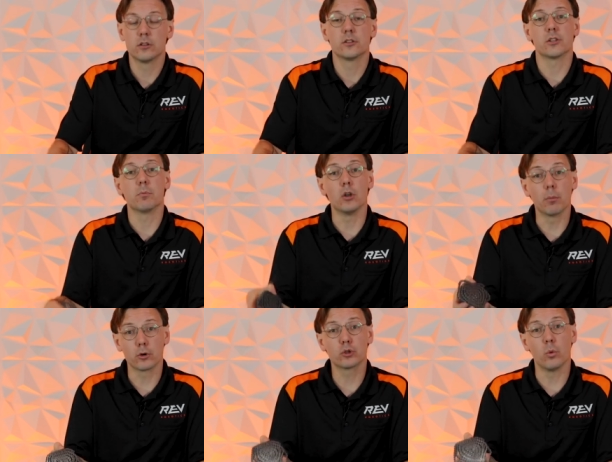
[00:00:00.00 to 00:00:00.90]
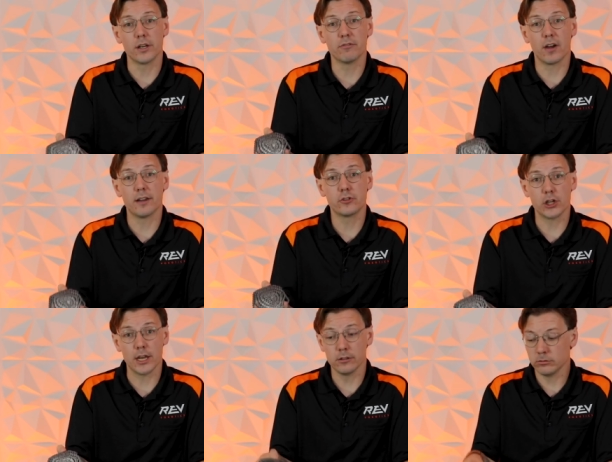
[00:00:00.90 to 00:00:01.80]
some number 25
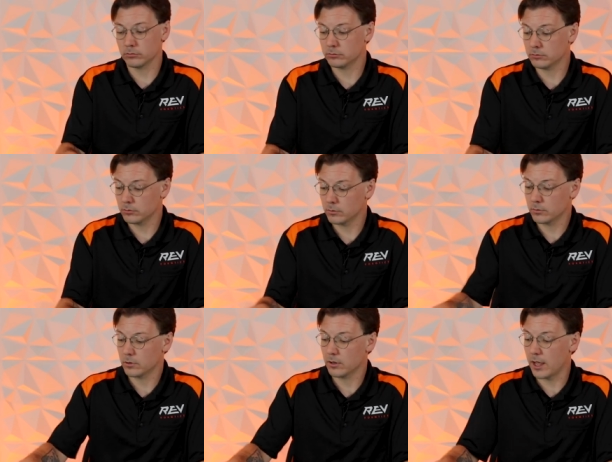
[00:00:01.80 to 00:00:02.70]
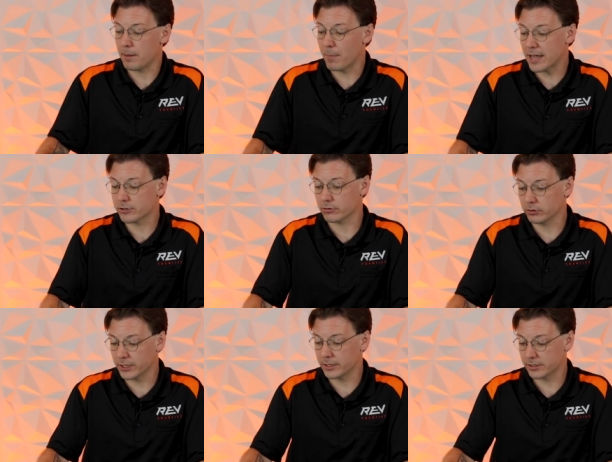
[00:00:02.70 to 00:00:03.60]
chain, a master
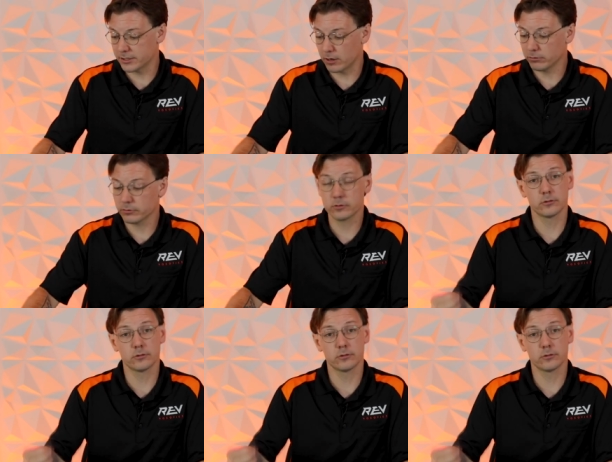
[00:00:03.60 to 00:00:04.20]
link itself,